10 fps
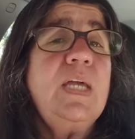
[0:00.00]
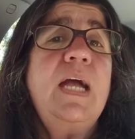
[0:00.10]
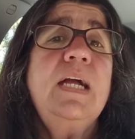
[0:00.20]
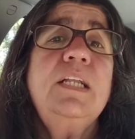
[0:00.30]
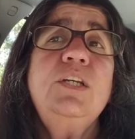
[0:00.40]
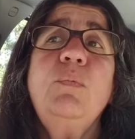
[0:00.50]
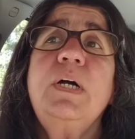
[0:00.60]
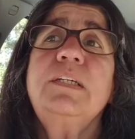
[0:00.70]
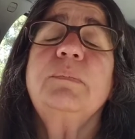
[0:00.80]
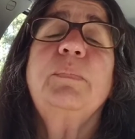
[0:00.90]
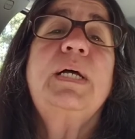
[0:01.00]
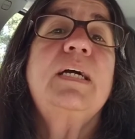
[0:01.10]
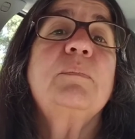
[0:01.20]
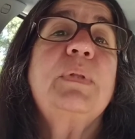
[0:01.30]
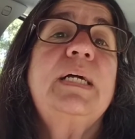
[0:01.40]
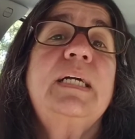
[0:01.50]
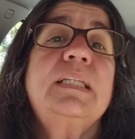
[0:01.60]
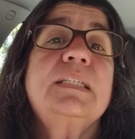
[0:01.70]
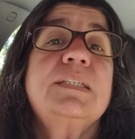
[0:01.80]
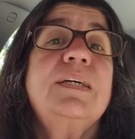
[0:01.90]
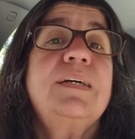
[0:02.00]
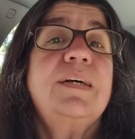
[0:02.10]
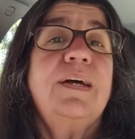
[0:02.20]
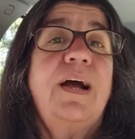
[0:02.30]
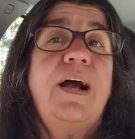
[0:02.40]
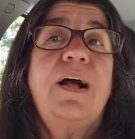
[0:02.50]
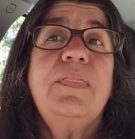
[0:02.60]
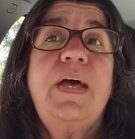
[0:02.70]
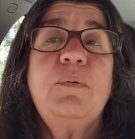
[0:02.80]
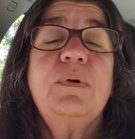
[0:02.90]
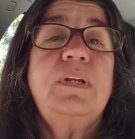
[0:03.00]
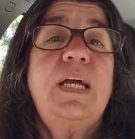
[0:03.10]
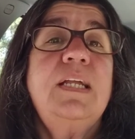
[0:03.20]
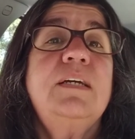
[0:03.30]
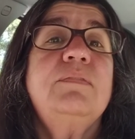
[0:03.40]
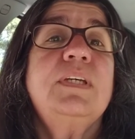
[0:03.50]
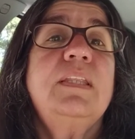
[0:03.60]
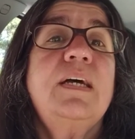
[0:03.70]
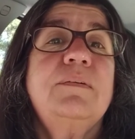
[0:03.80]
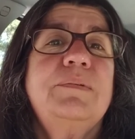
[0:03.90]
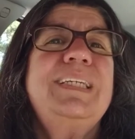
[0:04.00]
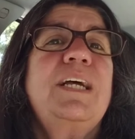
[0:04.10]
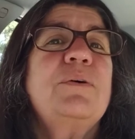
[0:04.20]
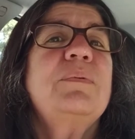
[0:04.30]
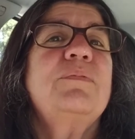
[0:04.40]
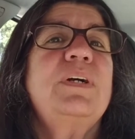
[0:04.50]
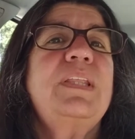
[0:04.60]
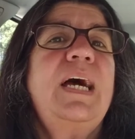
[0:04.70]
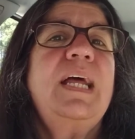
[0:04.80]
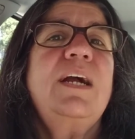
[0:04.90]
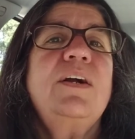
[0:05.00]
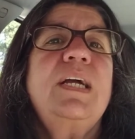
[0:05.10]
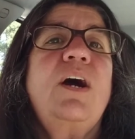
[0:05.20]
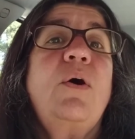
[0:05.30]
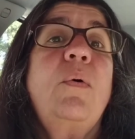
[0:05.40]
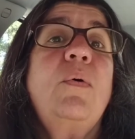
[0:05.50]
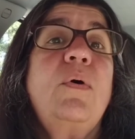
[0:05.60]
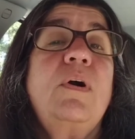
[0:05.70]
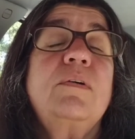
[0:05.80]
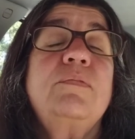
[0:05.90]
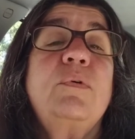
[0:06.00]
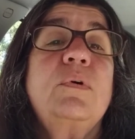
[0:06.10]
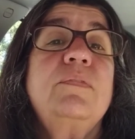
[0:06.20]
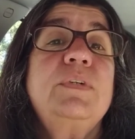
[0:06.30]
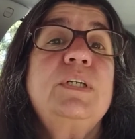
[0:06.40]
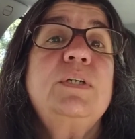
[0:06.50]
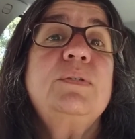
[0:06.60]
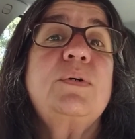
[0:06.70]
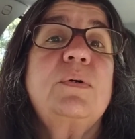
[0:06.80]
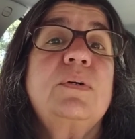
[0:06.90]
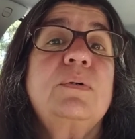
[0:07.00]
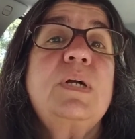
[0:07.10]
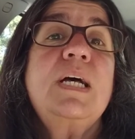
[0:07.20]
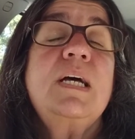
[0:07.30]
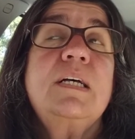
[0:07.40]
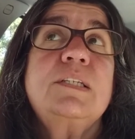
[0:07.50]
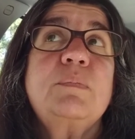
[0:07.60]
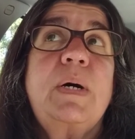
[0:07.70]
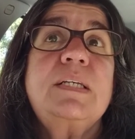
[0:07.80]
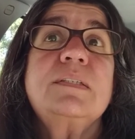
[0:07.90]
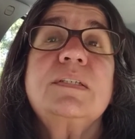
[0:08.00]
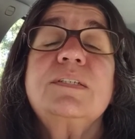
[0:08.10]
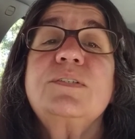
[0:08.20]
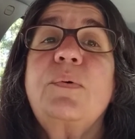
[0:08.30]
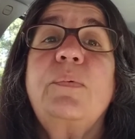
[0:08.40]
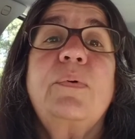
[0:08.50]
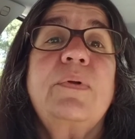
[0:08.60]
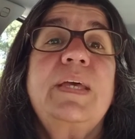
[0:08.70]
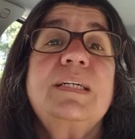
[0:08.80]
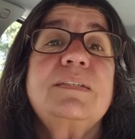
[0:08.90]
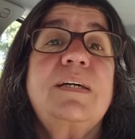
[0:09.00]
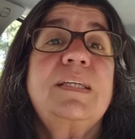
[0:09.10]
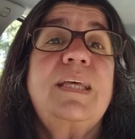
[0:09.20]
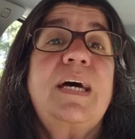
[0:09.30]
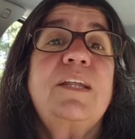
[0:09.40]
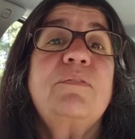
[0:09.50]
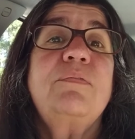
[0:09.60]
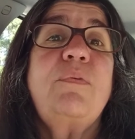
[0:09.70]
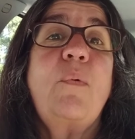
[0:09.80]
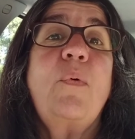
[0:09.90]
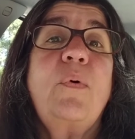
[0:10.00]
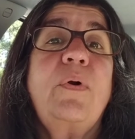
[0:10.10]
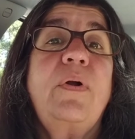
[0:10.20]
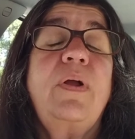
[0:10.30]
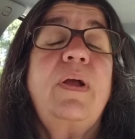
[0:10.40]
and you wanted to plant plants that were native to that, you know, for that area or for foods or spices or things like that for